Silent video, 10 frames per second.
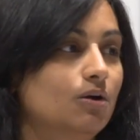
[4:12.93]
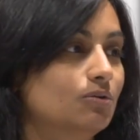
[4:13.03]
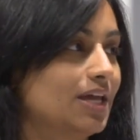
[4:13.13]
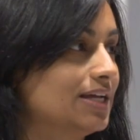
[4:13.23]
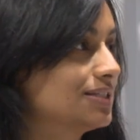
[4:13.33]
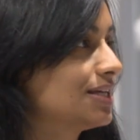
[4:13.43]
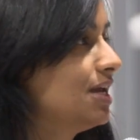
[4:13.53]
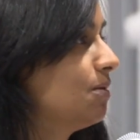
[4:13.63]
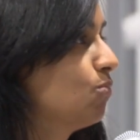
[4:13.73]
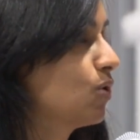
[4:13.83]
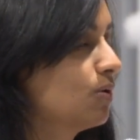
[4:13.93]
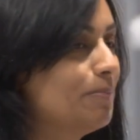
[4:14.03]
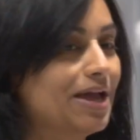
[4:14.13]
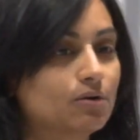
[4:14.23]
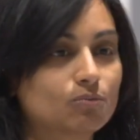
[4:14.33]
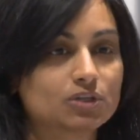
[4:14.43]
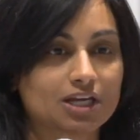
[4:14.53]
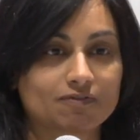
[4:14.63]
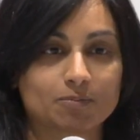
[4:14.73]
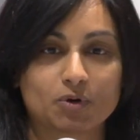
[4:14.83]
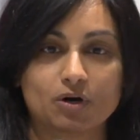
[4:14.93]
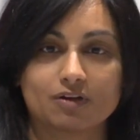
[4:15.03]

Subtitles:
if you filter by community, it'll be easy to find.